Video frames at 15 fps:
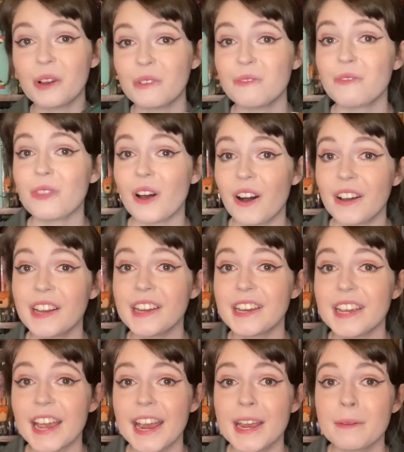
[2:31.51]
of the Hunger
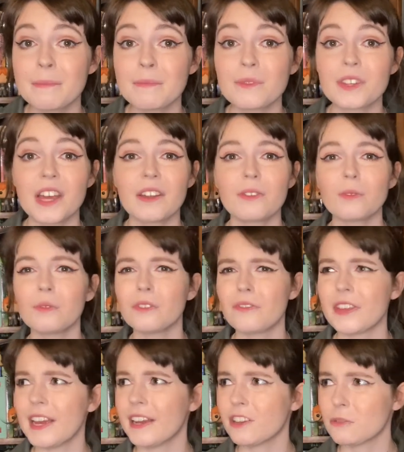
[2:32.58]
Games and all of
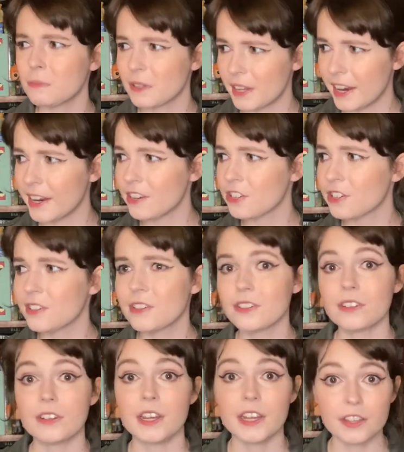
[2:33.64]
the
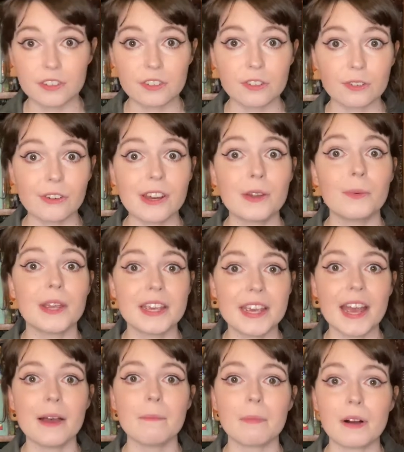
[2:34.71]
explanations and history we
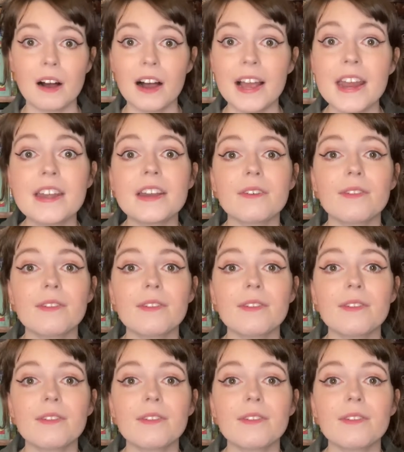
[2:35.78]
get behind